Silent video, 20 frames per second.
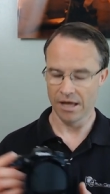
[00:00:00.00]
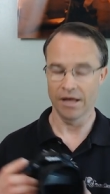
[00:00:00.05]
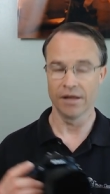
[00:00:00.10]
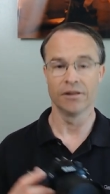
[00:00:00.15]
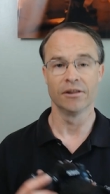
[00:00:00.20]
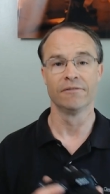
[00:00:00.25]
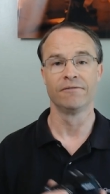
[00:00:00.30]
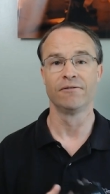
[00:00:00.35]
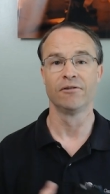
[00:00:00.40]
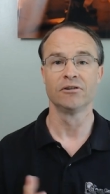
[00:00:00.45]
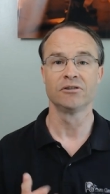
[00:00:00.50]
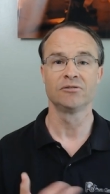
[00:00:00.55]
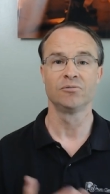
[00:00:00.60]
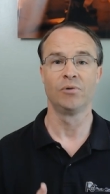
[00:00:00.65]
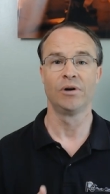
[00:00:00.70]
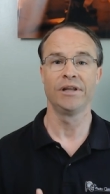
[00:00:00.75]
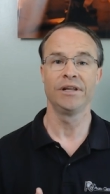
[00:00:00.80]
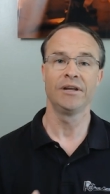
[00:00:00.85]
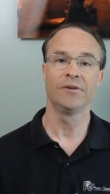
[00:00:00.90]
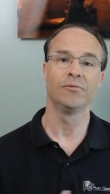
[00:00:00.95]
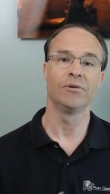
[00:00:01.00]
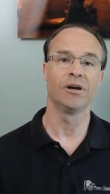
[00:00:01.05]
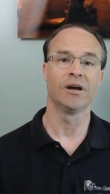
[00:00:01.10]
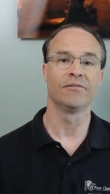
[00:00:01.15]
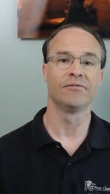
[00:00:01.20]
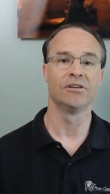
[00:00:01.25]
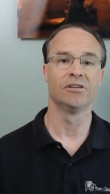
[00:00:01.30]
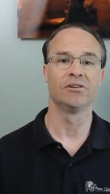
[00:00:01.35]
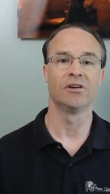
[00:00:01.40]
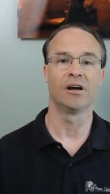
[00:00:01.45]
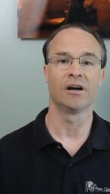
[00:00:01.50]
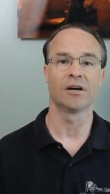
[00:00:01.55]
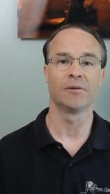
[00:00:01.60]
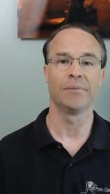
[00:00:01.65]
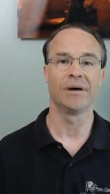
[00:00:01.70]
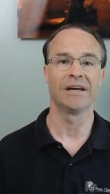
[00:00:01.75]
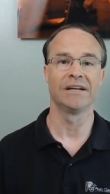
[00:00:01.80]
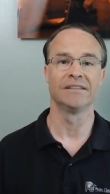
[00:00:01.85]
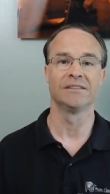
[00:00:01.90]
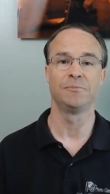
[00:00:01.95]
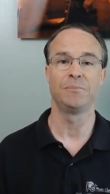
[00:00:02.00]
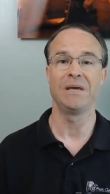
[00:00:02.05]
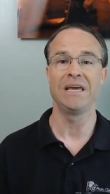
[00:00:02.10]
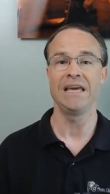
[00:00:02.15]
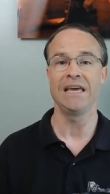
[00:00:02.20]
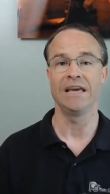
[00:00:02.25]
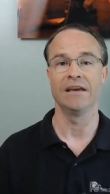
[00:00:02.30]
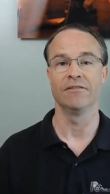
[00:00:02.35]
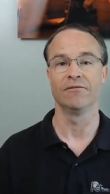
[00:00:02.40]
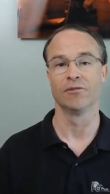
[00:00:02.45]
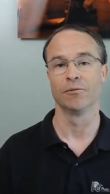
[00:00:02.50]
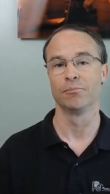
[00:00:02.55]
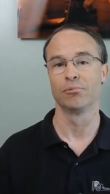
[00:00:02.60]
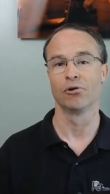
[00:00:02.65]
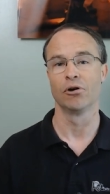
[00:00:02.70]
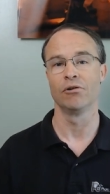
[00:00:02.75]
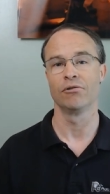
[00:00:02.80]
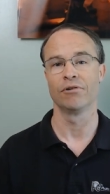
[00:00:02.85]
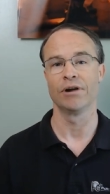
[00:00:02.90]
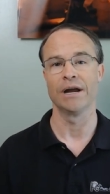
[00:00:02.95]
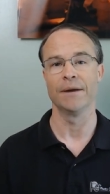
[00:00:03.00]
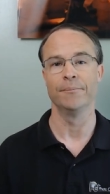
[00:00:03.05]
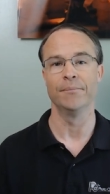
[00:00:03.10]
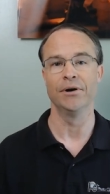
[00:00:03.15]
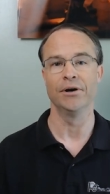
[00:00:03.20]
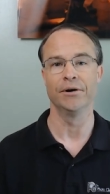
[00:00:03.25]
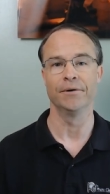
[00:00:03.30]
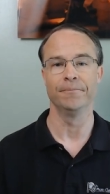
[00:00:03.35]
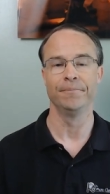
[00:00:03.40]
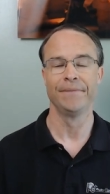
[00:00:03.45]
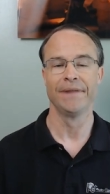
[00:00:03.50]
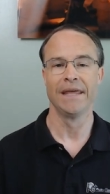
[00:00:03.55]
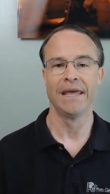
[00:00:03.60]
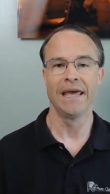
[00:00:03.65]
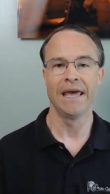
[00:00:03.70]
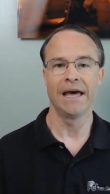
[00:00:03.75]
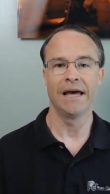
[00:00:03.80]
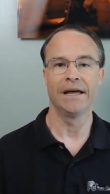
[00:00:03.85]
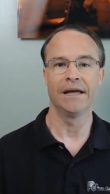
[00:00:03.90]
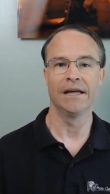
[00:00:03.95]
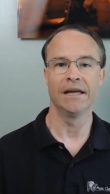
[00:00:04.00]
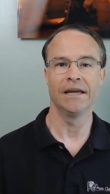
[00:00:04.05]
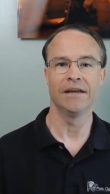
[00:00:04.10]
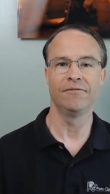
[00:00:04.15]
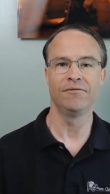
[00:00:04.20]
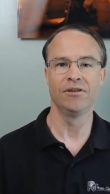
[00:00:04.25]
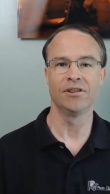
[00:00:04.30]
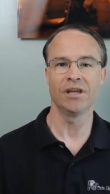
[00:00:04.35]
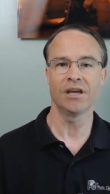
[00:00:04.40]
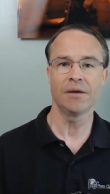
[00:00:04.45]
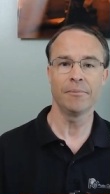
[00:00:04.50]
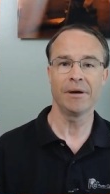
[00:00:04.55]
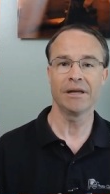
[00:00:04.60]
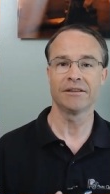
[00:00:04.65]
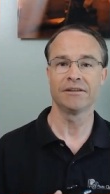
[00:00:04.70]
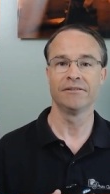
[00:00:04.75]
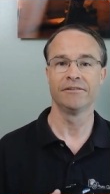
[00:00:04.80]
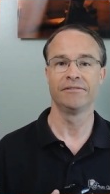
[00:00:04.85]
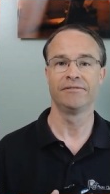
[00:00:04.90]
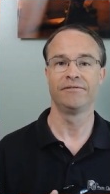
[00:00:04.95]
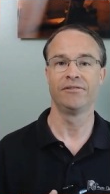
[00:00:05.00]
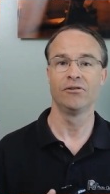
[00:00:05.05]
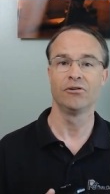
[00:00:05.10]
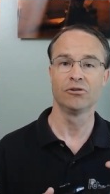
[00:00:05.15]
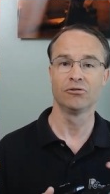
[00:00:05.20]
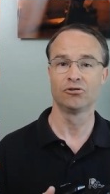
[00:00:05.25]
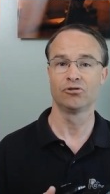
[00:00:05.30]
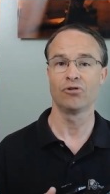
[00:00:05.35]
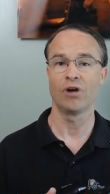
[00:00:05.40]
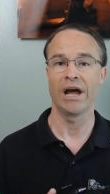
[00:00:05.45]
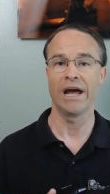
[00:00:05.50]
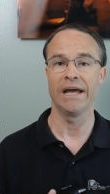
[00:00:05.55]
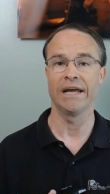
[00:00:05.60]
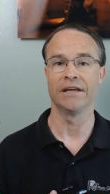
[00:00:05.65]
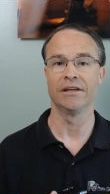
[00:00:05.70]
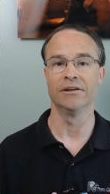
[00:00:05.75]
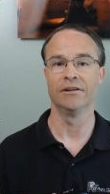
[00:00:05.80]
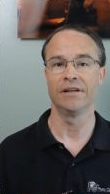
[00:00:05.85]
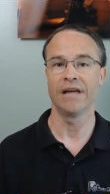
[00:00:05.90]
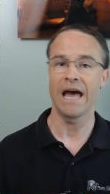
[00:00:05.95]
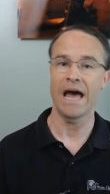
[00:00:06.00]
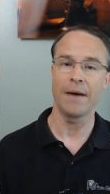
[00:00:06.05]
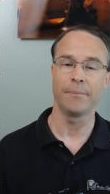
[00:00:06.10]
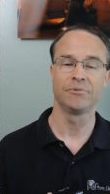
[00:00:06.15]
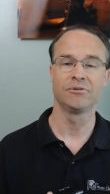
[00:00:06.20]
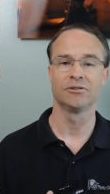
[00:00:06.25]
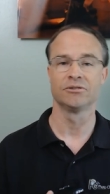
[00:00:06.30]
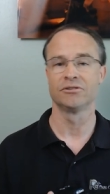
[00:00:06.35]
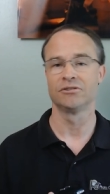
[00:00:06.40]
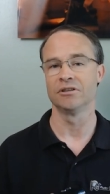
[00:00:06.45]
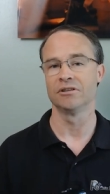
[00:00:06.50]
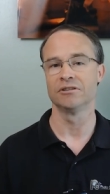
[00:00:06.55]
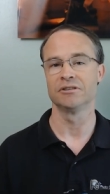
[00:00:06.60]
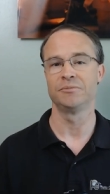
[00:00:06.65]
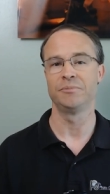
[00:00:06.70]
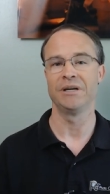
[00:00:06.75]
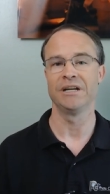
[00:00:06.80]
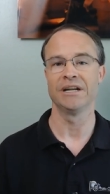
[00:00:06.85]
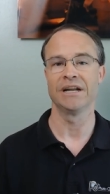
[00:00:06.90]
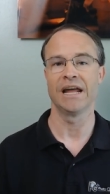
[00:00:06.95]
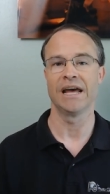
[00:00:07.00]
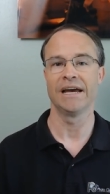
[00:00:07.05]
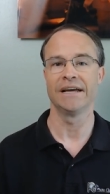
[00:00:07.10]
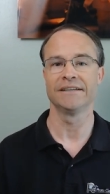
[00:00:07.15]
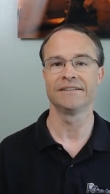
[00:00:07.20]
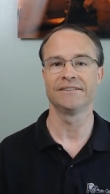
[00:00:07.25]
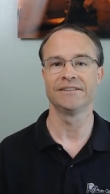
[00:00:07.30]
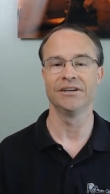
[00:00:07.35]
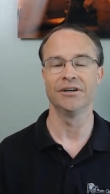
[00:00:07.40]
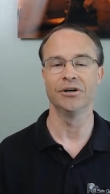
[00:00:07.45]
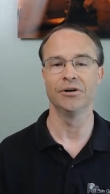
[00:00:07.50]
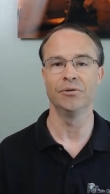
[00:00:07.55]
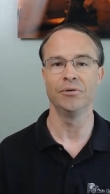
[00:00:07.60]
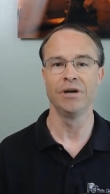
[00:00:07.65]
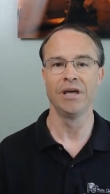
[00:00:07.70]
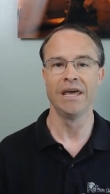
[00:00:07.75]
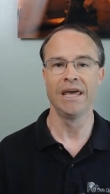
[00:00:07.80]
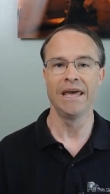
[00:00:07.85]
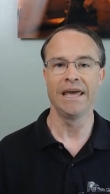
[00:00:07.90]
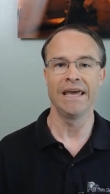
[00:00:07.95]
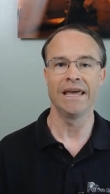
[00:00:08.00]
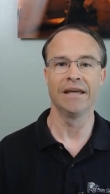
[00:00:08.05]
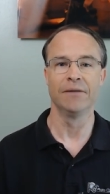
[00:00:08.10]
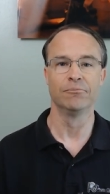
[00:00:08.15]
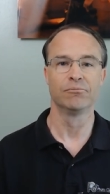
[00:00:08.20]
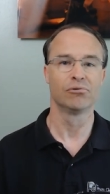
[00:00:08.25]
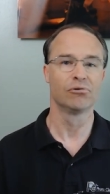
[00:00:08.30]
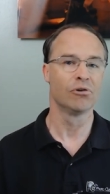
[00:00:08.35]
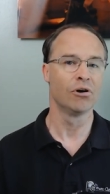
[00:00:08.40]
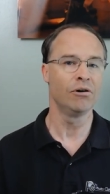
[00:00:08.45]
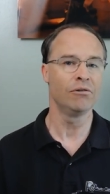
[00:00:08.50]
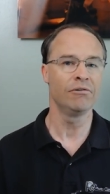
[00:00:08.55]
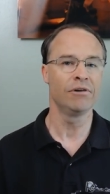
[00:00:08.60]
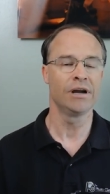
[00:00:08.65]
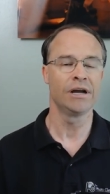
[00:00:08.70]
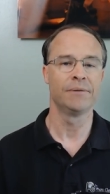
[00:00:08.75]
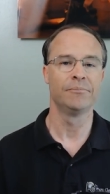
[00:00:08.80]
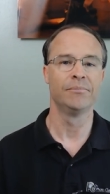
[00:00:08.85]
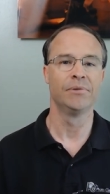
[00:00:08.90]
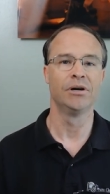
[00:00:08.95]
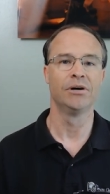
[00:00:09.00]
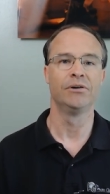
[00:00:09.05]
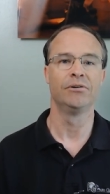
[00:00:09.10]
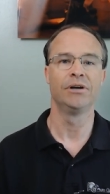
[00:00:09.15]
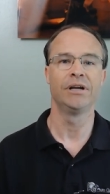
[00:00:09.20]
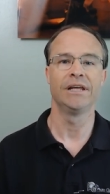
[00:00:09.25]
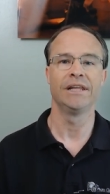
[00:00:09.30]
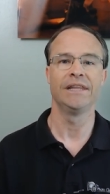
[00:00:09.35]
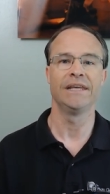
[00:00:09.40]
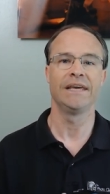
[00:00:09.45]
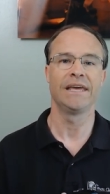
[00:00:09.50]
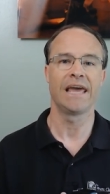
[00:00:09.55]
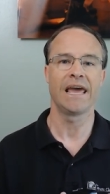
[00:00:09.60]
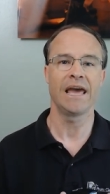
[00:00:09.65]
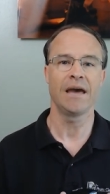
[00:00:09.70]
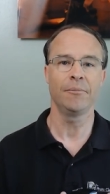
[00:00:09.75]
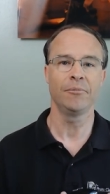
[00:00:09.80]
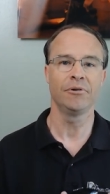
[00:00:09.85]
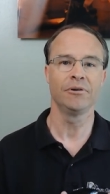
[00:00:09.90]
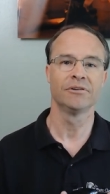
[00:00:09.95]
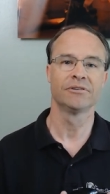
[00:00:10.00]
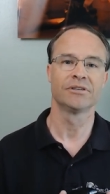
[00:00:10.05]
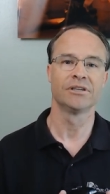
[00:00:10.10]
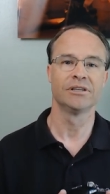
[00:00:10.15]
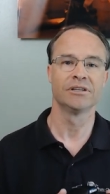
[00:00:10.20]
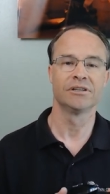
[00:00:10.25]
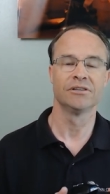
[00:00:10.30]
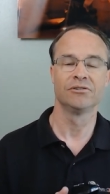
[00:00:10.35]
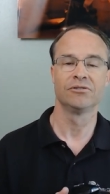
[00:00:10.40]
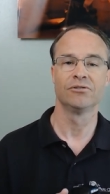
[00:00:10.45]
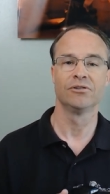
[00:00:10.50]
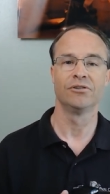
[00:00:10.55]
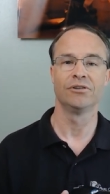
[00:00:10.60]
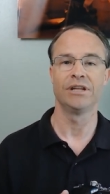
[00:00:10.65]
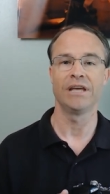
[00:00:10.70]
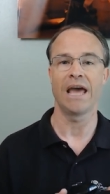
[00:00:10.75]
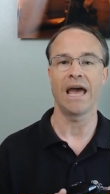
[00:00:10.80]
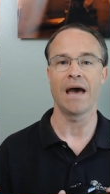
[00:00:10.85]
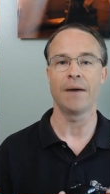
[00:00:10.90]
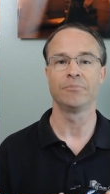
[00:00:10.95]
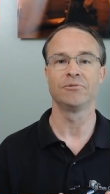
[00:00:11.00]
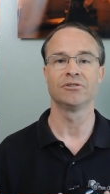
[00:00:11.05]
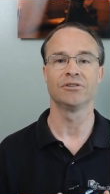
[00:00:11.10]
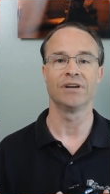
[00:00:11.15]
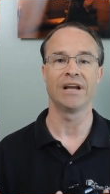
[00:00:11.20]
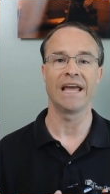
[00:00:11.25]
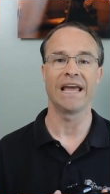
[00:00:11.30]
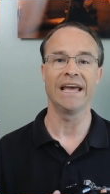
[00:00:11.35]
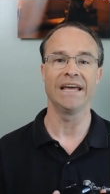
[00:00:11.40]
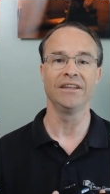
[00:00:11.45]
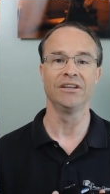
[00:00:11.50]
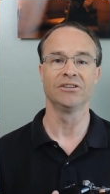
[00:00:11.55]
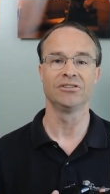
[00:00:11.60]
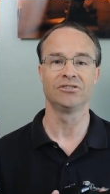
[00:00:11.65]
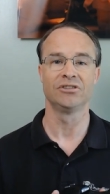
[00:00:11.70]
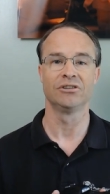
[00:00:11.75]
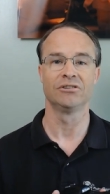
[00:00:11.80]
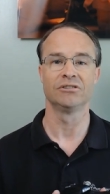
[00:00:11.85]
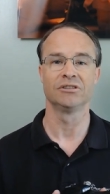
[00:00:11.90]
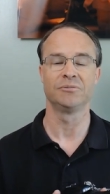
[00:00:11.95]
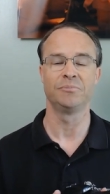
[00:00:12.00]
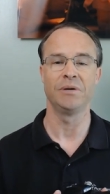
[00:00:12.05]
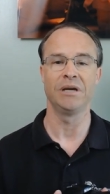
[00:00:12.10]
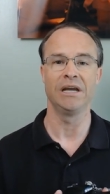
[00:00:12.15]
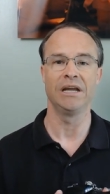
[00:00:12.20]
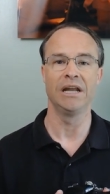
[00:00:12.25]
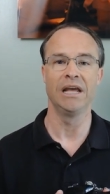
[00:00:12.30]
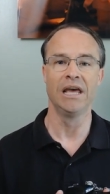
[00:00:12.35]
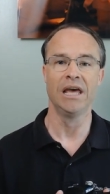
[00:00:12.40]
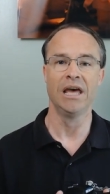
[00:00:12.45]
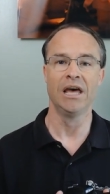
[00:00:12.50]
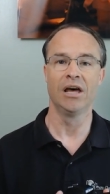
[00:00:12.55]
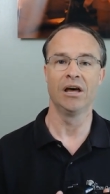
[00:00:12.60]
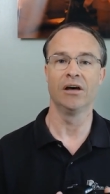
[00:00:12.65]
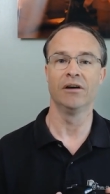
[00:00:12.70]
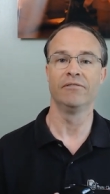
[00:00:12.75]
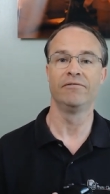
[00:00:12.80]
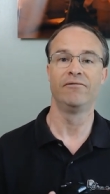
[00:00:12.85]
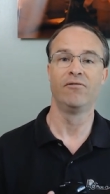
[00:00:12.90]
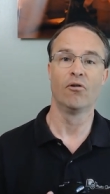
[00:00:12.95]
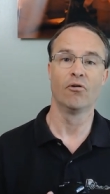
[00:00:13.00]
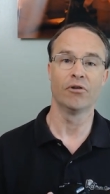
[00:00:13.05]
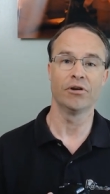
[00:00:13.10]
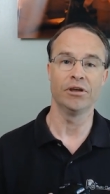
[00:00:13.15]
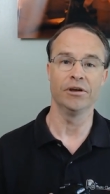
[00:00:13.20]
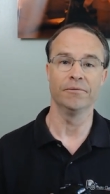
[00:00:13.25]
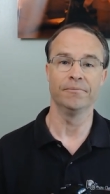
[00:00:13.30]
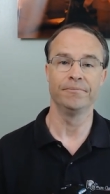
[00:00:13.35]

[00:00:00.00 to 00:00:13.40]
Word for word: the first one that we often talk about is P for program mode. Uh, if you think about the photo triangle, aperture, shutter speed, and ISO, in program mode, the camera is going to control the aperture and the shutter speed uh, for you.